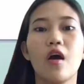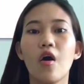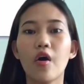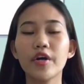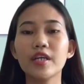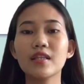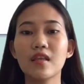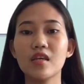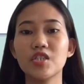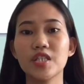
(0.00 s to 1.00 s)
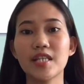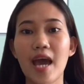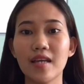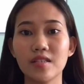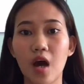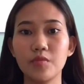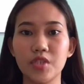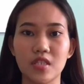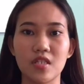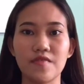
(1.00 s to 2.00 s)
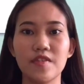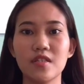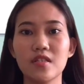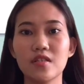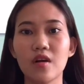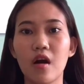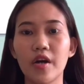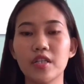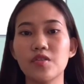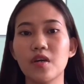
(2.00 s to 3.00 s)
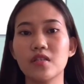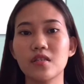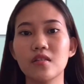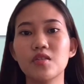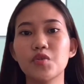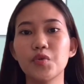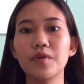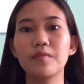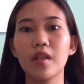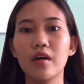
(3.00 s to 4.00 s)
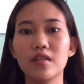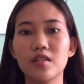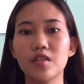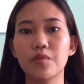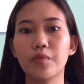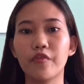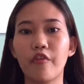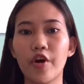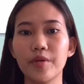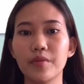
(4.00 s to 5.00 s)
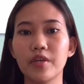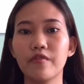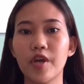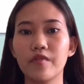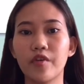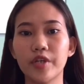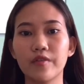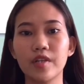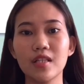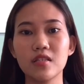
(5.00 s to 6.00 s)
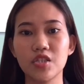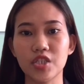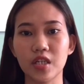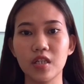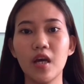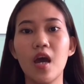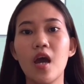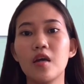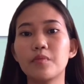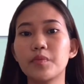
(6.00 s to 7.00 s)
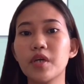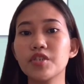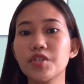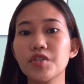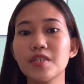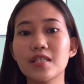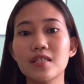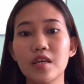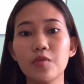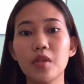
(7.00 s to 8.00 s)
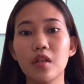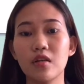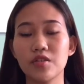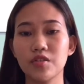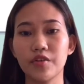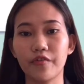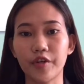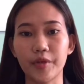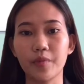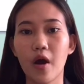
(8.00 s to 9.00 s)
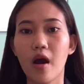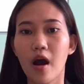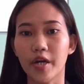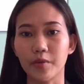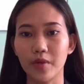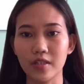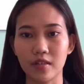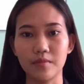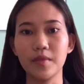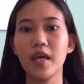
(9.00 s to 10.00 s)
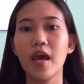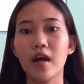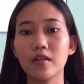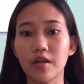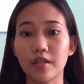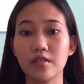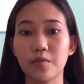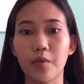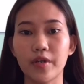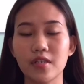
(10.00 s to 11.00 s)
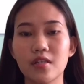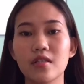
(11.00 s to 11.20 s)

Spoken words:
Orientation has objectives. These are to assist new employees in performing favorable initial impressions that they belong to the firm, are welcome, and are supported.